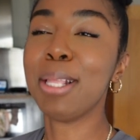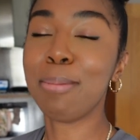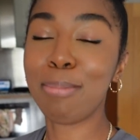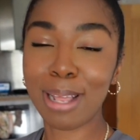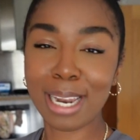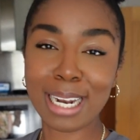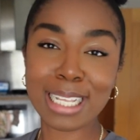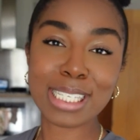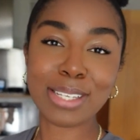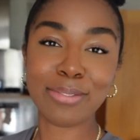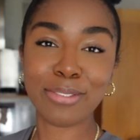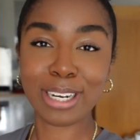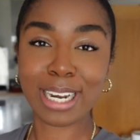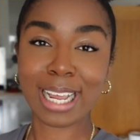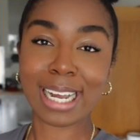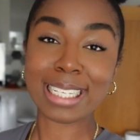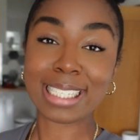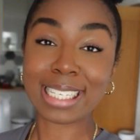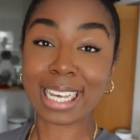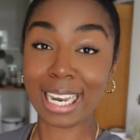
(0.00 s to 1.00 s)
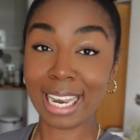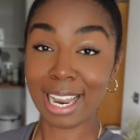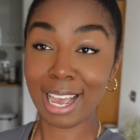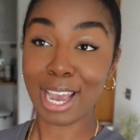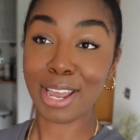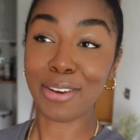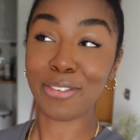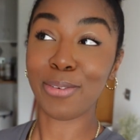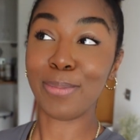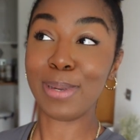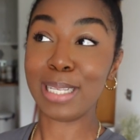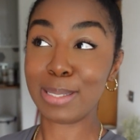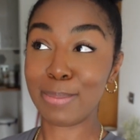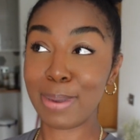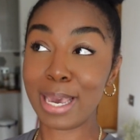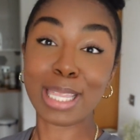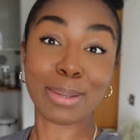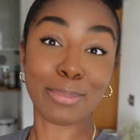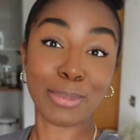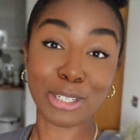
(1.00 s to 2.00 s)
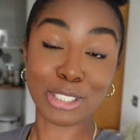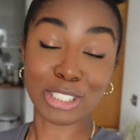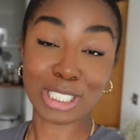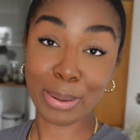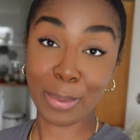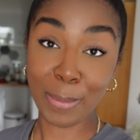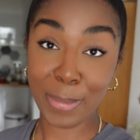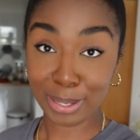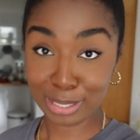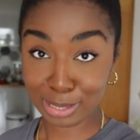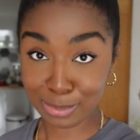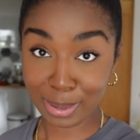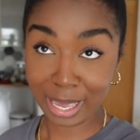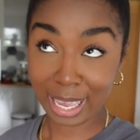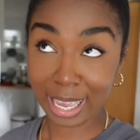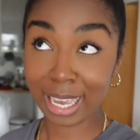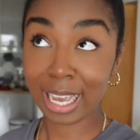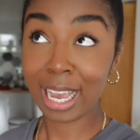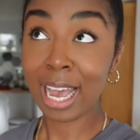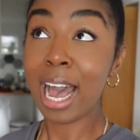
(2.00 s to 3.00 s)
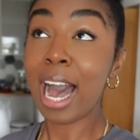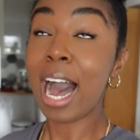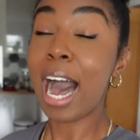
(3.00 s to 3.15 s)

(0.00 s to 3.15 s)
Planets have really had to align for me to make the brunch that I'm about to make.